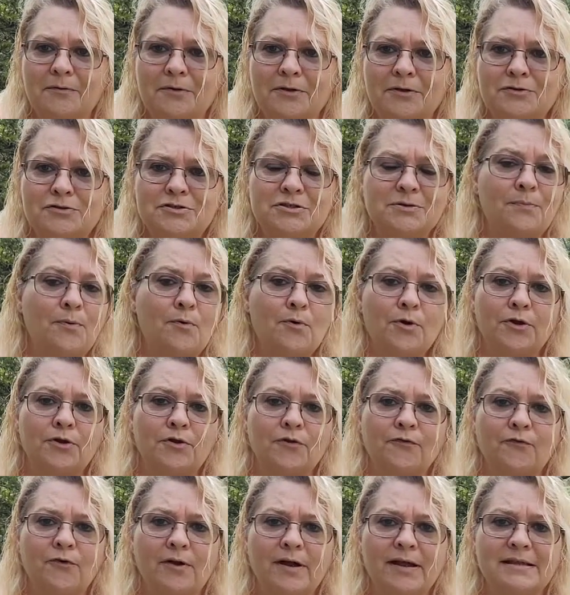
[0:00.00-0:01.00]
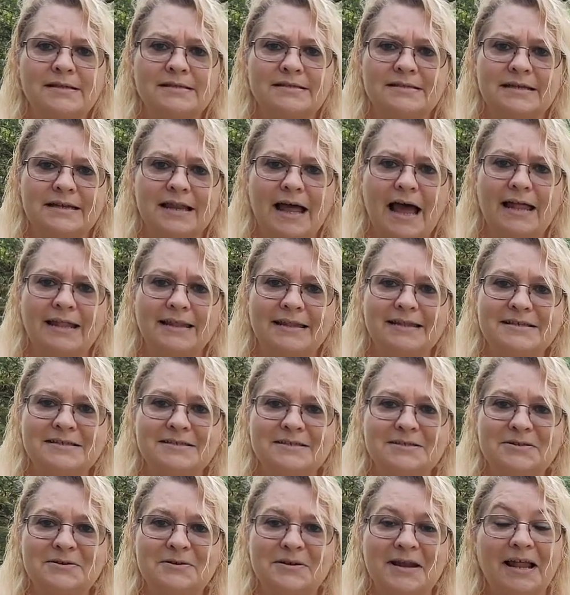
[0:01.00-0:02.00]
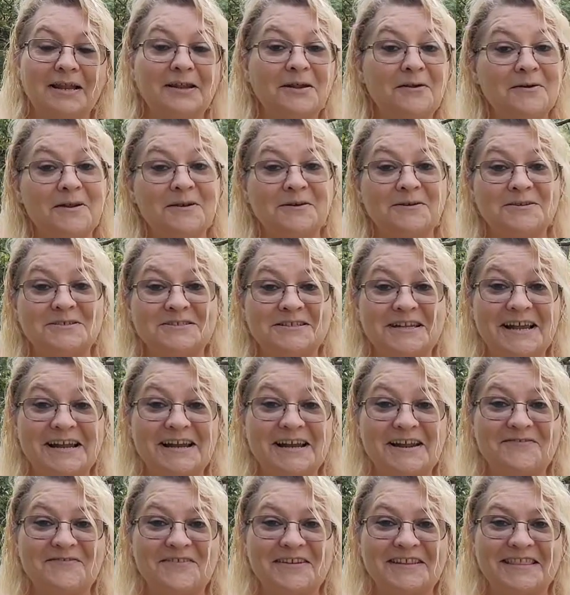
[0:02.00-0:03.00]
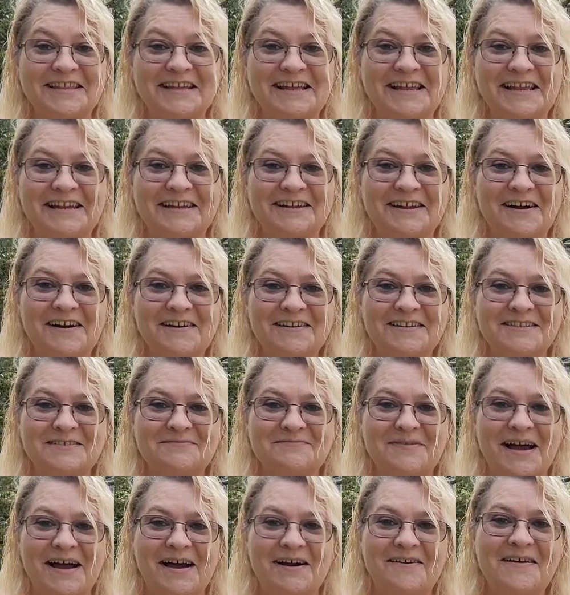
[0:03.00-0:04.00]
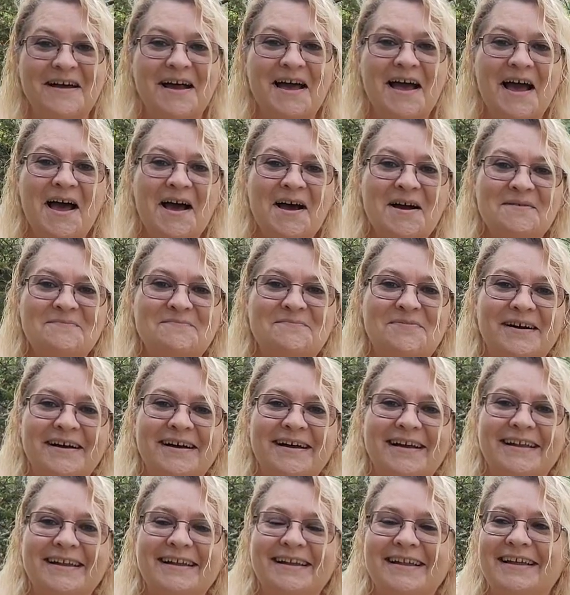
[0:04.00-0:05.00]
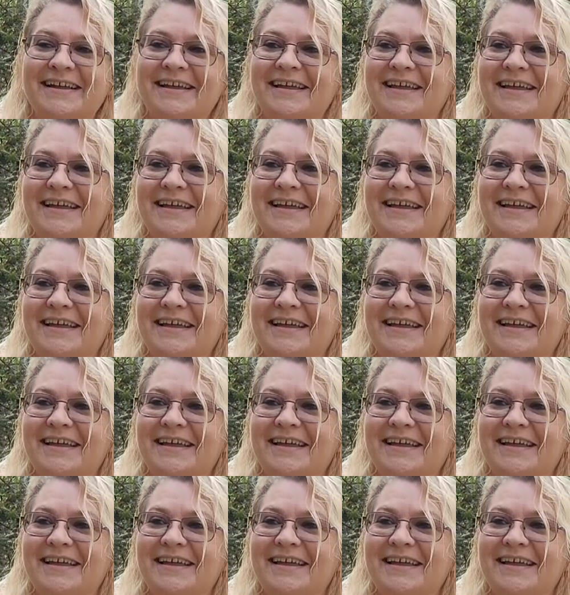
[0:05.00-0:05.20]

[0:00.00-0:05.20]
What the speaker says: you support your friends, and I listen to it. I don't understand everything he talks about, but